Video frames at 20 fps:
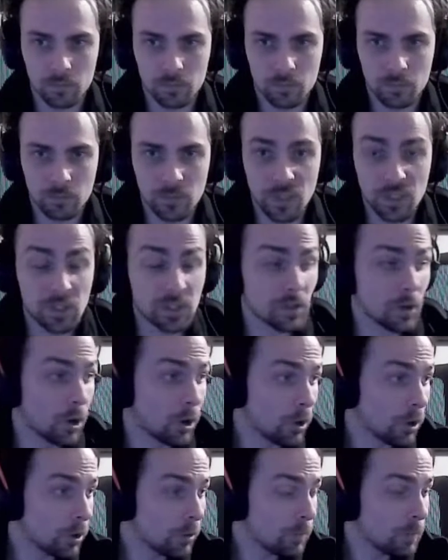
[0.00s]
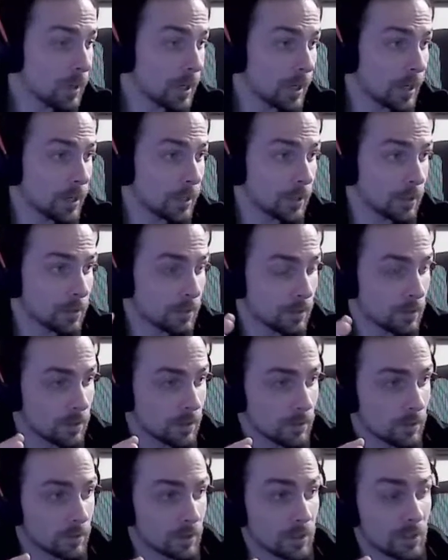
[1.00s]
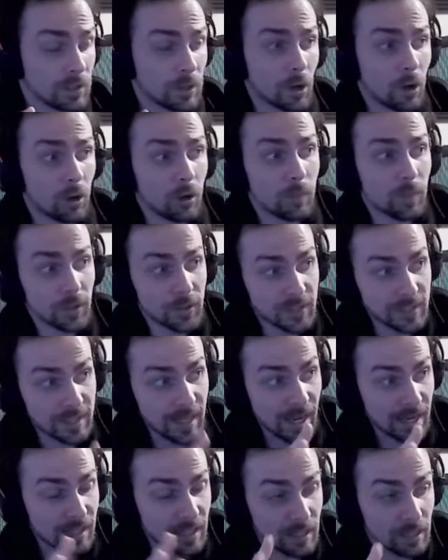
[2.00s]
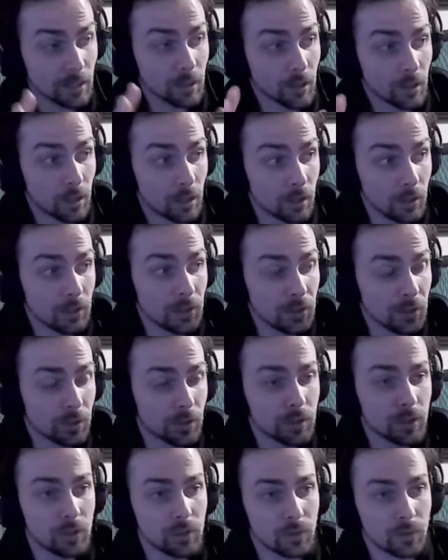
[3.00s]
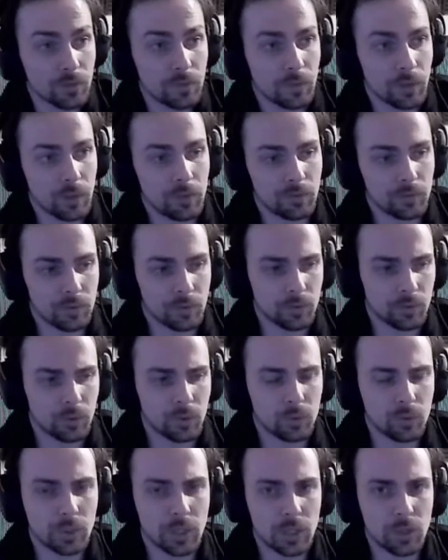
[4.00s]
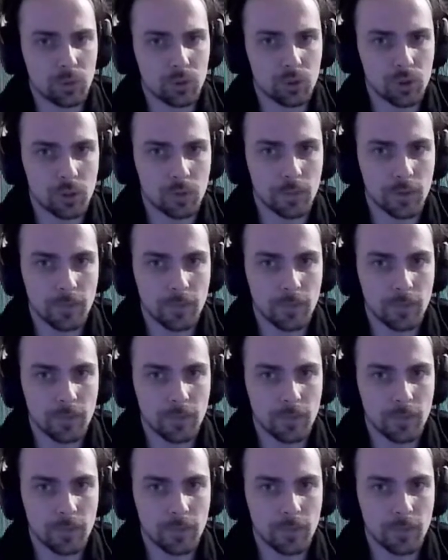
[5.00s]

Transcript: This is all about stacking all the odds in your favor in order to get the job.